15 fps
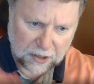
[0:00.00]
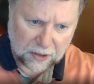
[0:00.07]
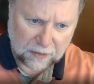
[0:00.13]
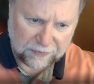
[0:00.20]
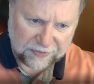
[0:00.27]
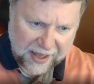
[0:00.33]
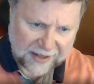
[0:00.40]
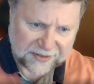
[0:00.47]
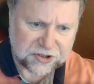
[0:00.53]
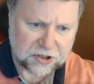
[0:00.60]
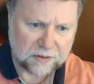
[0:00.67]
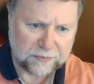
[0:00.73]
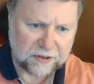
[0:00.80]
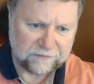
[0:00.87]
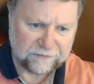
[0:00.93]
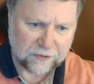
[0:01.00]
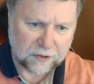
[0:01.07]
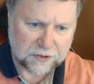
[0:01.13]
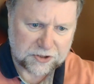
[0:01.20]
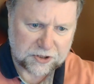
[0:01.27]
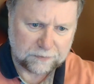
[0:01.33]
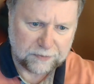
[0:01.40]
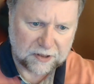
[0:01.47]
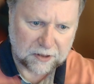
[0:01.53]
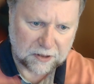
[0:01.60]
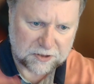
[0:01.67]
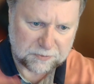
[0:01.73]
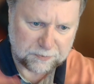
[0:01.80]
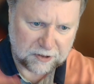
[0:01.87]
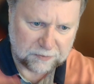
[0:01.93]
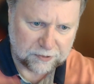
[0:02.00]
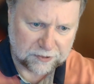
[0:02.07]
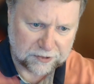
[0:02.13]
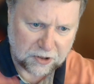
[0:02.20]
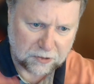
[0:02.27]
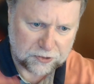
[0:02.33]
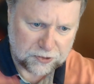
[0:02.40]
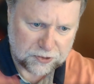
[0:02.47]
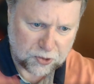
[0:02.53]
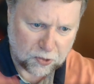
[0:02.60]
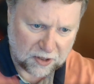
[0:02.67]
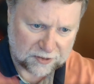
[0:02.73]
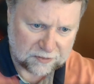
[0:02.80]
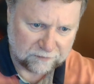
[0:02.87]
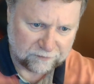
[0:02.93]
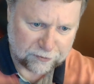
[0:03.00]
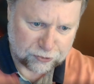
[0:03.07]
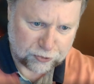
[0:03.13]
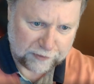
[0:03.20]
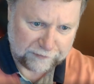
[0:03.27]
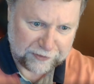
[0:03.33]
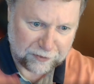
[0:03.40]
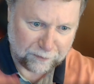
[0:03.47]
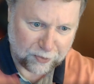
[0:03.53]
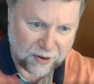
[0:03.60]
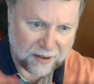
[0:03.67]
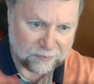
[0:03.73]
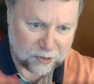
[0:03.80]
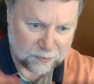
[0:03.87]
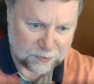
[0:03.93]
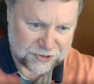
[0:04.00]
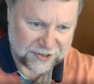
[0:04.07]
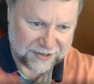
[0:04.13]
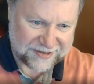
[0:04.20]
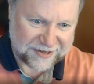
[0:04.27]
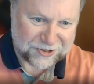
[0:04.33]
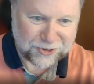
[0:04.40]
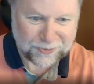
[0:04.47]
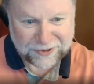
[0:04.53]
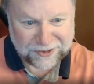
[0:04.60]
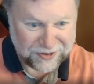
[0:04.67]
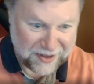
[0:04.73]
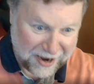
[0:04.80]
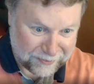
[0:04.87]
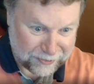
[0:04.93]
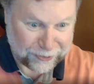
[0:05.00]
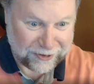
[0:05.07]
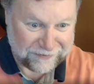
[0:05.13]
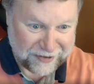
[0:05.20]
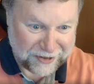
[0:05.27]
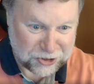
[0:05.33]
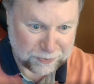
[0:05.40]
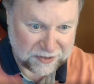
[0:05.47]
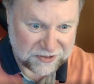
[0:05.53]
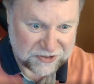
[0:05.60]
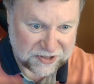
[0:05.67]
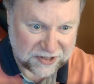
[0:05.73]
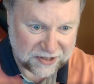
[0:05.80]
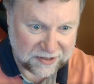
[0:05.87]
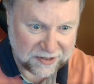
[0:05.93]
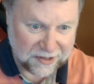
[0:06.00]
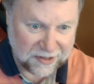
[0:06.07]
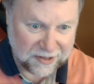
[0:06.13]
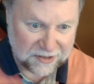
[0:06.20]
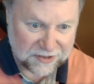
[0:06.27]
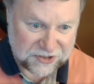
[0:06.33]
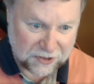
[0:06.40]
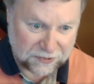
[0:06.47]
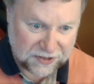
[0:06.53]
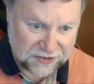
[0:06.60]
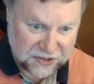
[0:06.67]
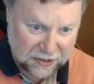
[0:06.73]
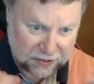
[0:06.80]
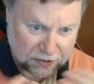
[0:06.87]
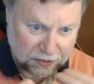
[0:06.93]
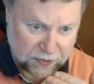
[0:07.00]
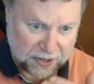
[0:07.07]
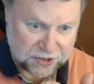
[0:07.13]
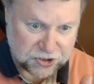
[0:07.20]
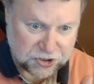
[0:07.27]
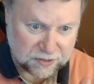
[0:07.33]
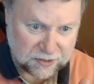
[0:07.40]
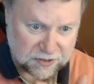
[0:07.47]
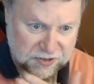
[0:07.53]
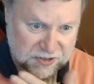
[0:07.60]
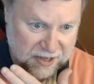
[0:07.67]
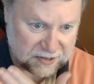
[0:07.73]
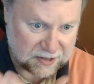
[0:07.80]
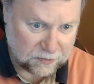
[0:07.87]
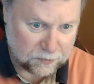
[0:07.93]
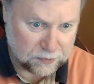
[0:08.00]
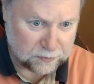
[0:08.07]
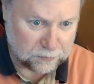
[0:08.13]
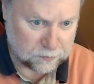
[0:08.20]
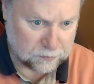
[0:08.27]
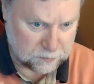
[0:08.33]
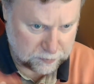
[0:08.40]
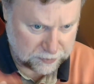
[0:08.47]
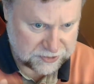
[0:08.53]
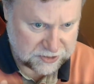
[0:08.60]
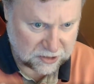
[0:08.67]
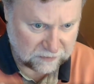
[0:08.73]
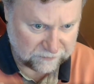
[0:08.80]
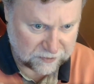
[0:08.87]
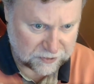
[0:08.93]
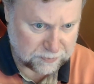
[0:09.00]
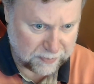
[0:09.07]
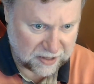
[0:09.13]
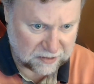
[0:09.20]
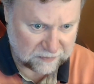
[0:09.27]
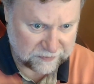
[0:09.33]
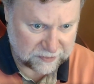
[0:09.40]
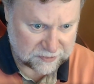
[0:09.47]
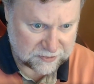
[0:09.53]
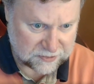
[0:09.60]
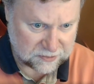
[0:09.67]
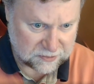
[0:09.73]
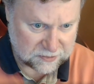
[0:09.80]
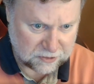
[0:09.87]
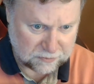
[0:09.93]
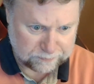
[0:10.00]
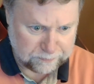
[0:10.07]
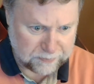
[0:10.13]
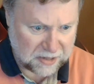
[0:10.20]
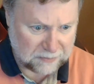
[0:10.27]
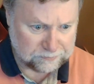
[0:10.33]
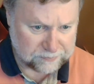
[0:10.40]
That's going to be first, because people don't use quantum for trivial problems. It tends to be in the neighborhood of HPC. So this integration is, I think, we'll see the first benefits. So, Bob?